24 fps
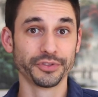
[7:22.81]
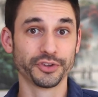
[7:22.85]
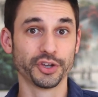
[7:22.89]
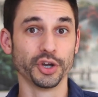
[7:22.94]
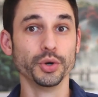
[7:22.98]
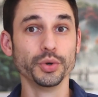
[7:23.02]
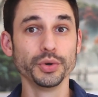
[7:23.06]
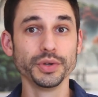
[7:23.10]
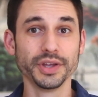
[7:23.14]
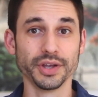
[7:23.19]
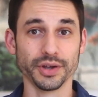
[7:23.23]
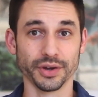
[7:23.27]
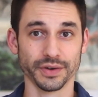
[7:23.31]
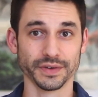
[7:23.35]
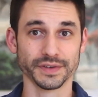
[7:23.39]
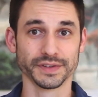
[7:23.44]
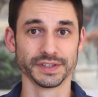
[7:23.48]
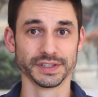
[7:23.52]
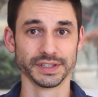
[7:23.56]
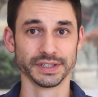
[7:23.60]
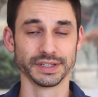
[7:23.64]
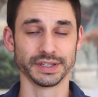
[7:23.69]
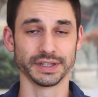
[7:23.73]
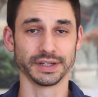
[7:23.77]
two
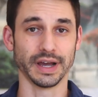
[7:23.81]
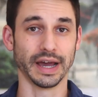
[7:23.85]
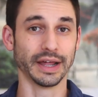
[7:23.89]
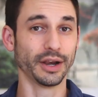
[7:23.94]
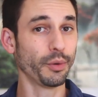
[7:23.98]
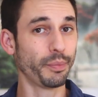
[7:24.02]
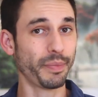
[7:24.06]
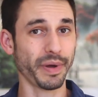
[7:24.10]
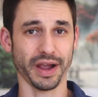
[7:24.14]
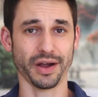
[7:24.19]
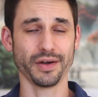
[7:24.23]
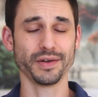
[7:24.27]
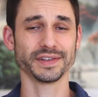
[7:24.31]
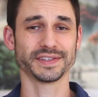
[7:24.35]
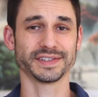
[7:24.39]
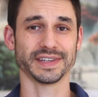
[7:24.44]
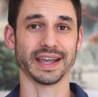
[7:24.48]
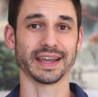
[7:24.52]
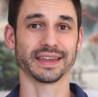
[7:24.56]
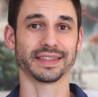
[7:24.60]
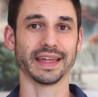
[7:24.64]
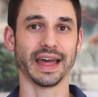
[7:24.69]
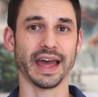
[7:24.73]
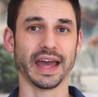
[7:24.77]
years. I know parents
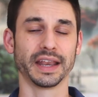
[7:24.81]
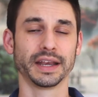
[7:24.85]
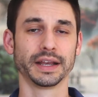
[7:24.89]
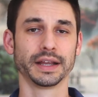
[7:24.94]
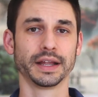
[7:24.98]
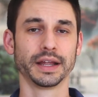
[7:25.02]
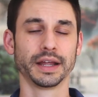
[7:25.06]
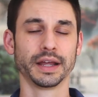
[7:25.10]
like that.